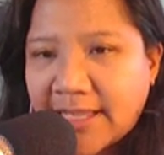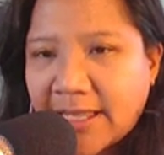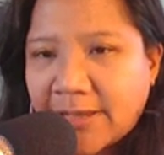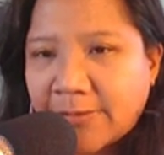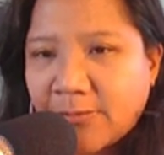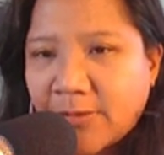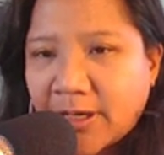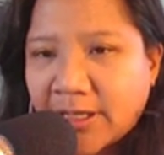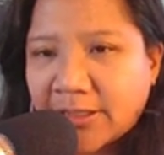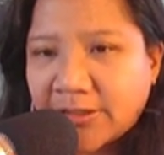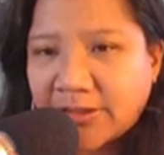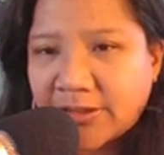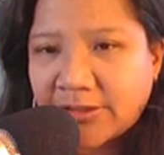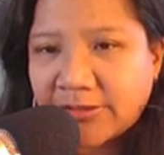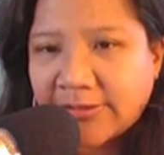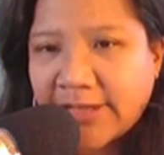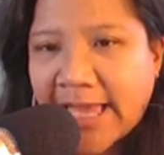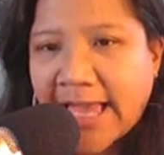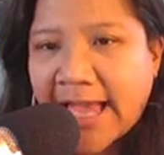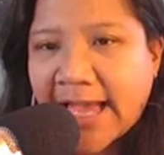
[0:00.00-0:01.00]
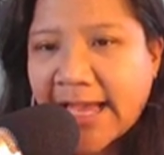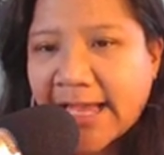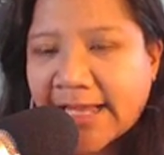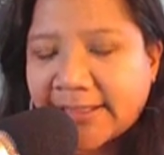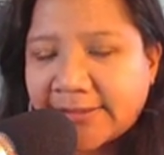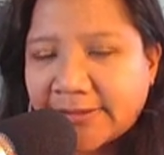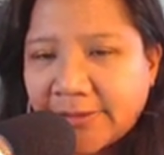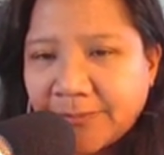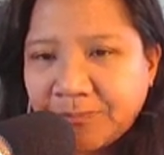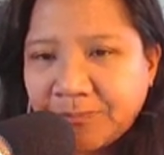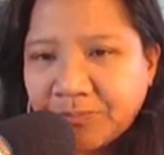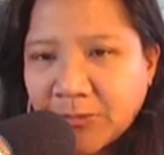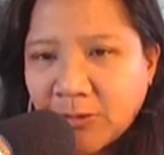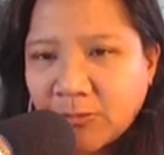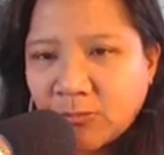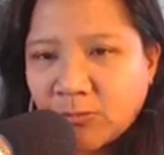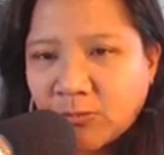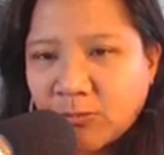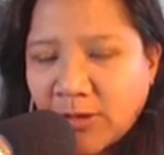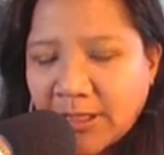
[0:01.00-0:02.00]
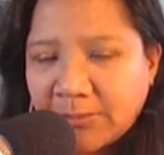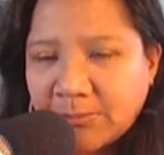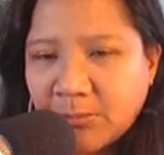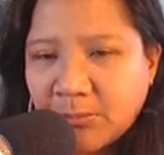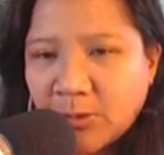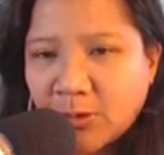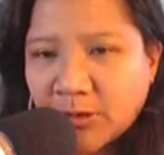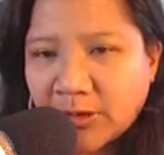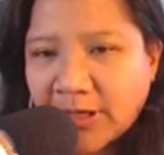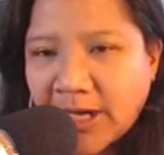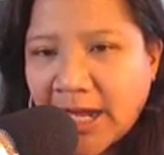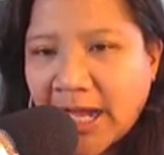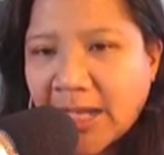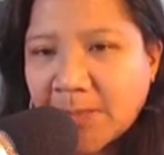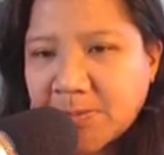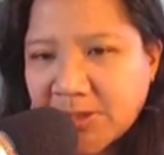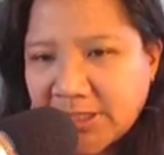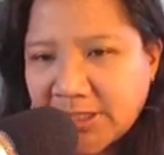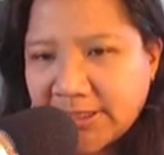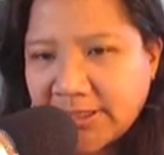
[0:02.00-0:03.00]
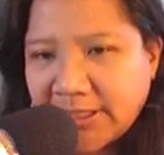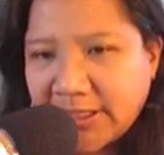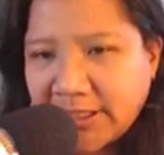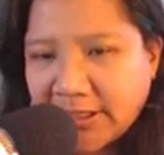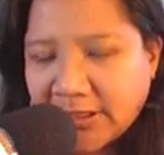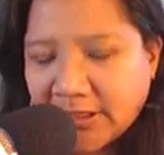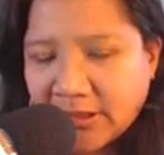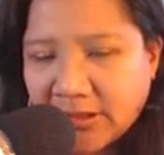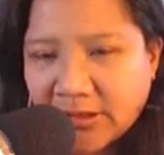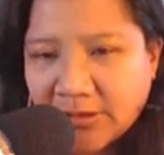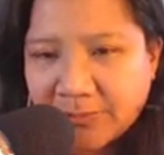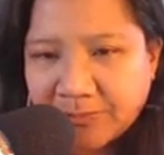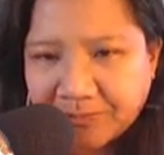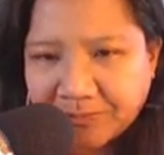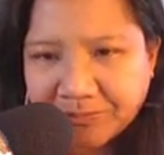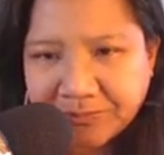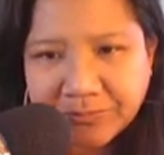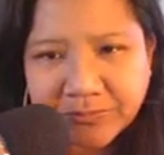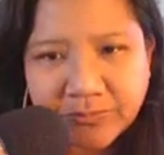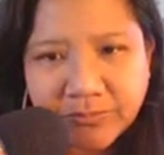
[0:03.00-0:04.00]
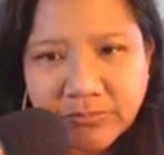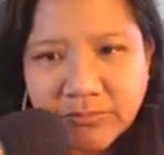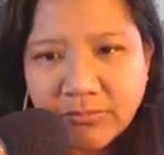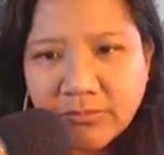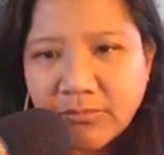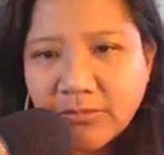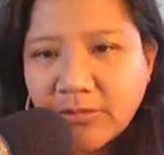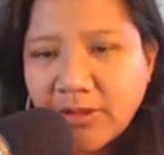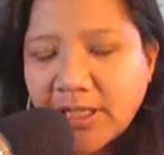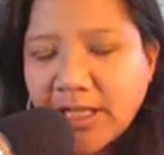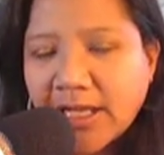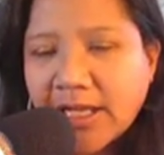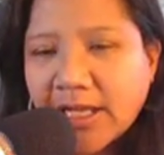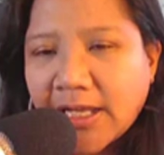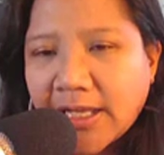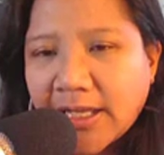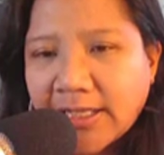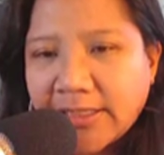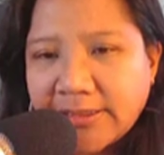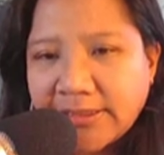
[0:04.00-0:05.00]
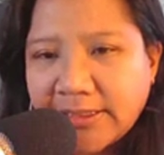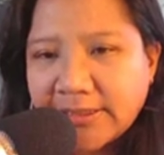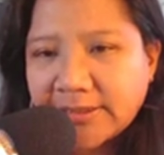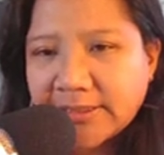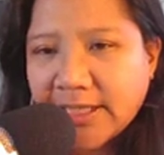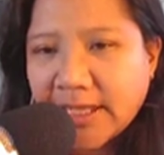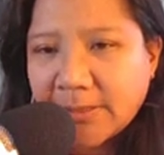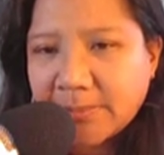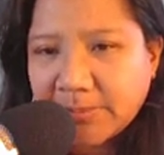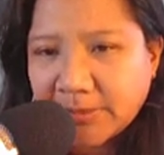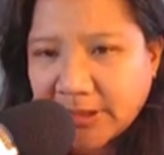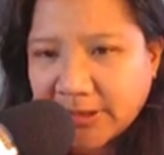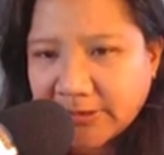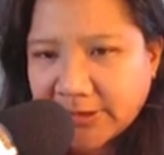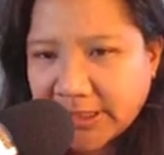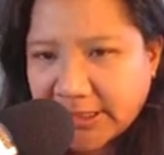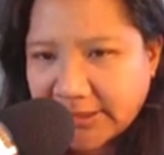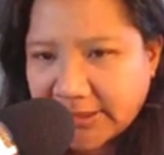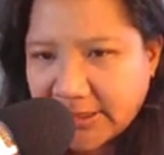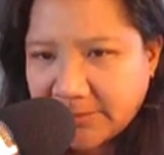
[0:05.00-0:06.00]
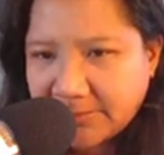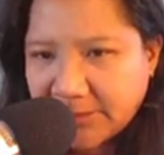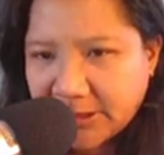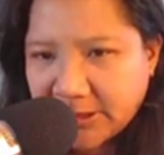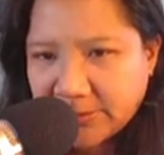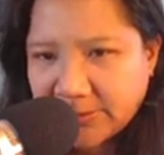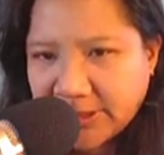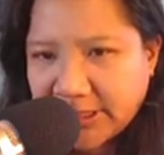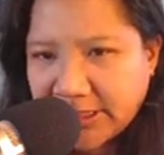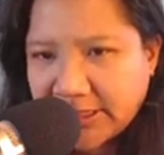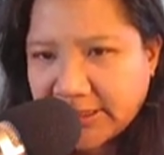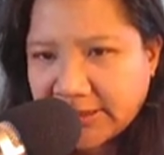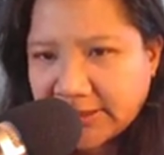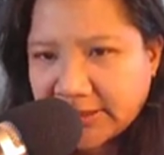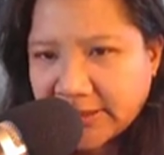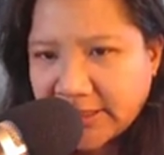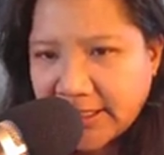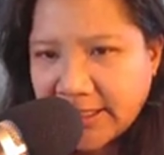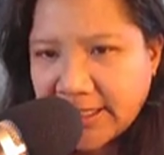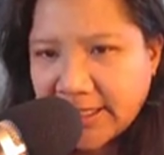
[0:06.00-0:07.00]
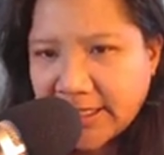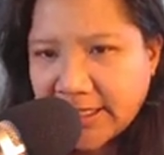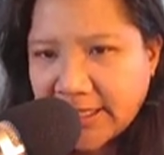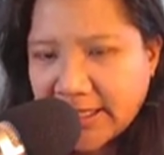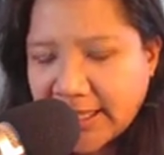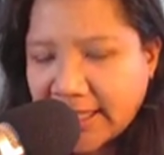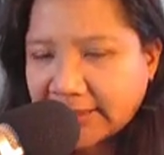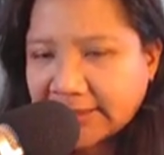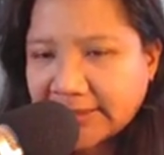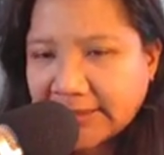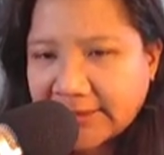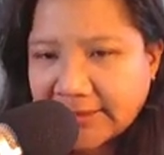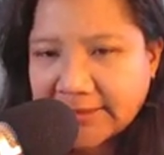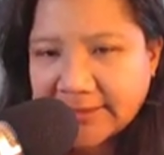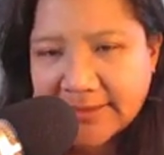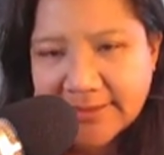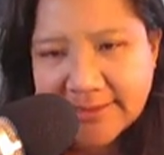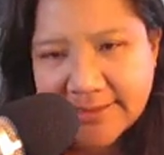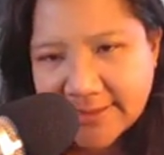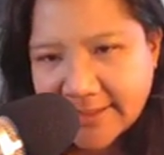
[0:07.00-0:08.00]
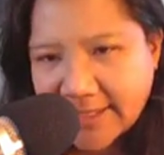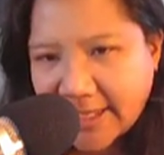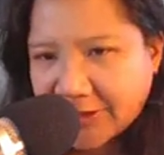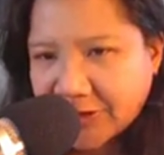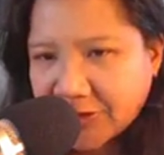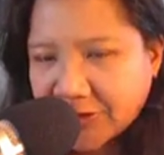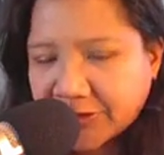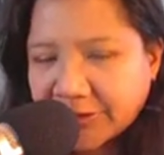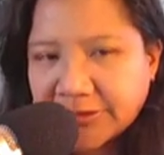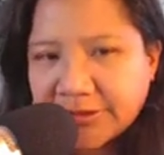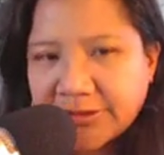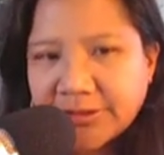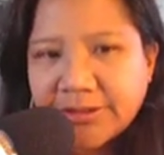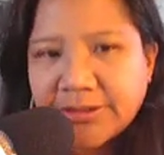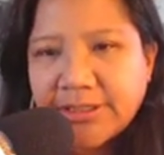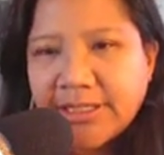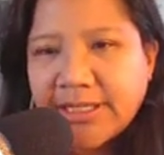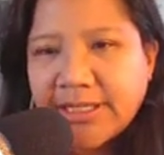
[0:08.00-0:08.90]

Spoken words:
I want to add one more option here. I need uploaded in between edited and scheduled.